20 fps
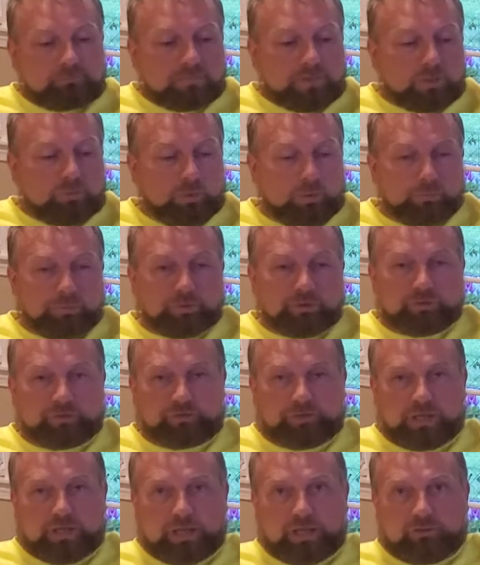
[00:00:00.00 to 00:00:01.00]
what real
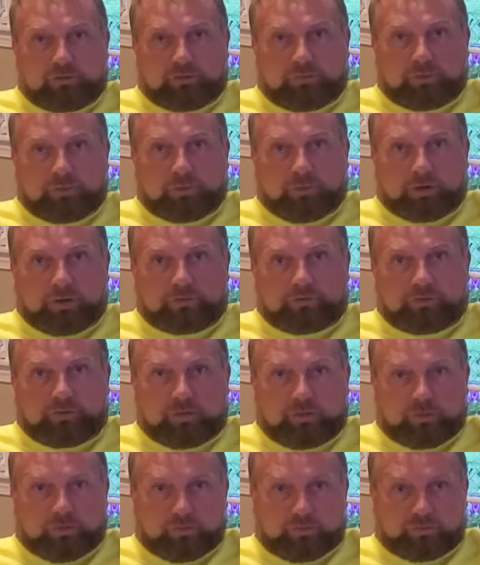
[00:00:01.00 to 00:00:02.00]
estate agent we wanted to
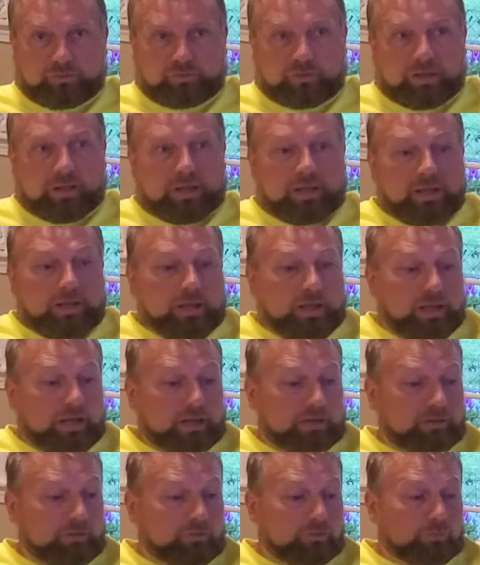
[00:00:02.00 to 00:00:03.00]
use. And I
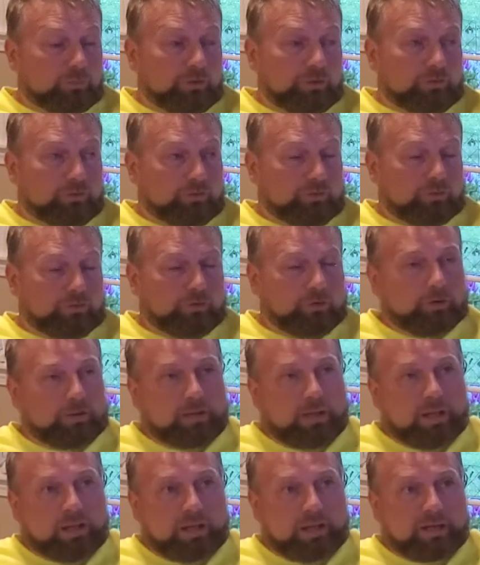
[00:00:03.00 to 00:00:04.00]
did some research
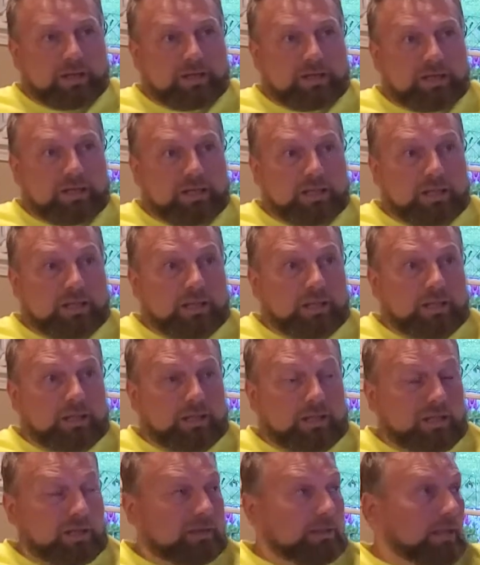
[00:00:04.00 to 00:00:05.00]
online
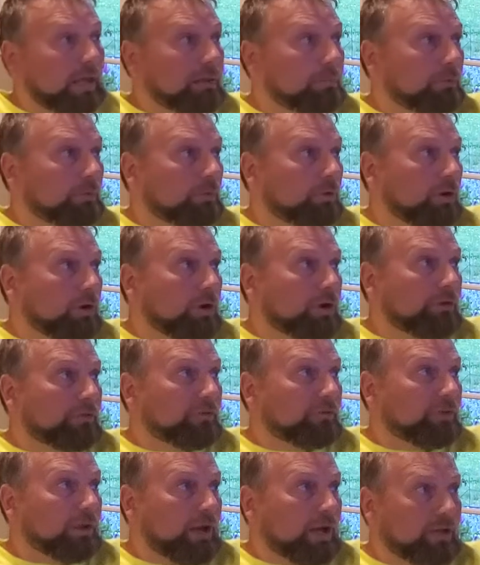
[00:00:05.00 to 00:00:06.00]
and came
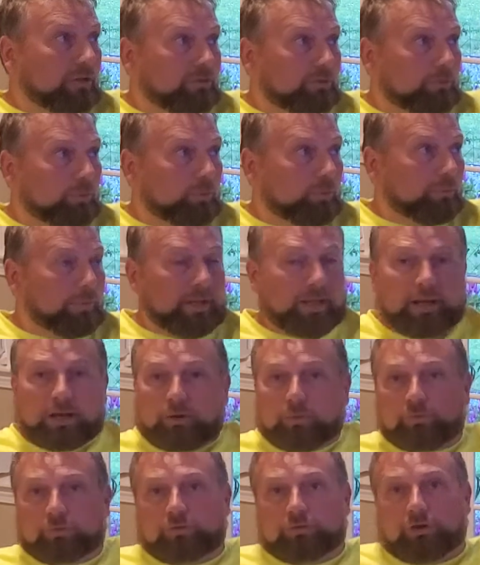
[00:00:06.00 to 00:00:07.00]
across
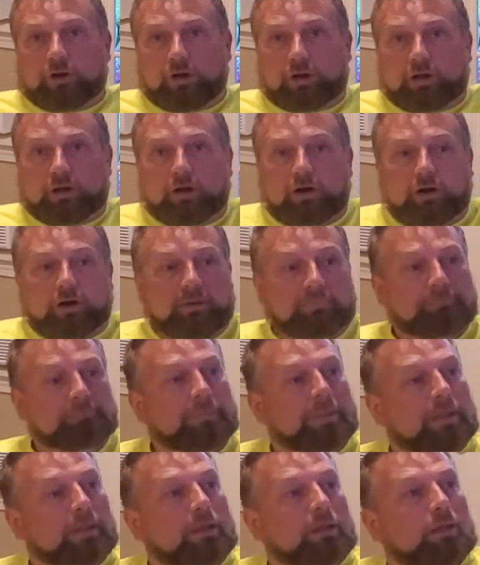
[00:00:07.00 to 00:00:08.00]
isoldmyhouse.com,
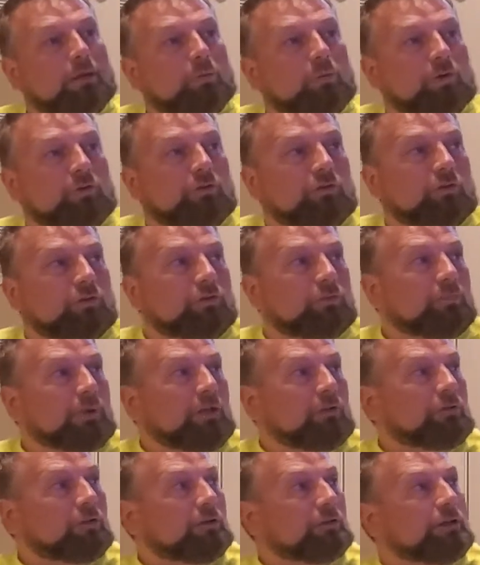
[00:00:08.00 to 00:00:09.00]
which is
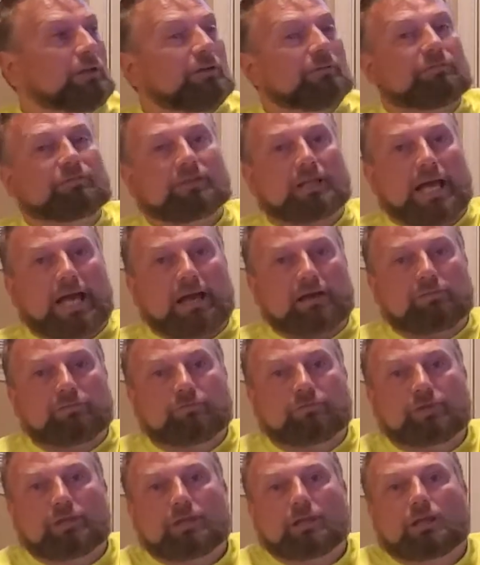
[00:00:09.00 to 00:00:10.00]
basically a flat
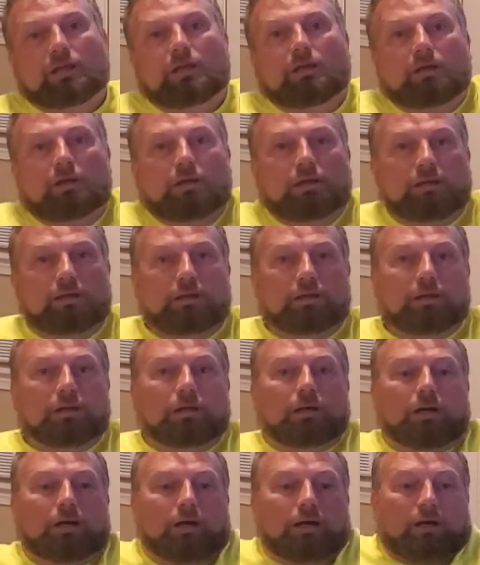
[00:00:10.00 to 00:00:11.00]
fee
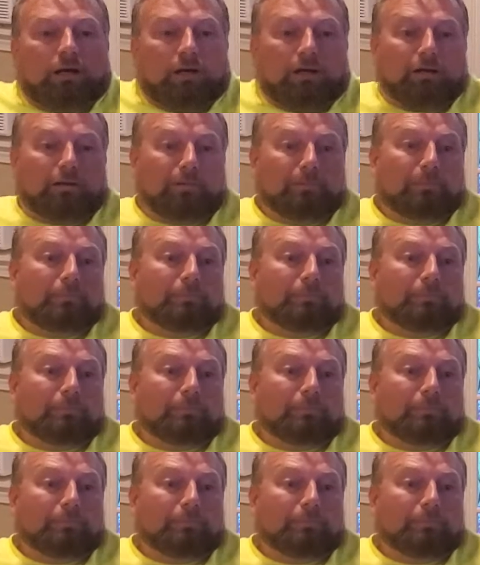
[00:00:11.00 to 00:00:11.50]
uh,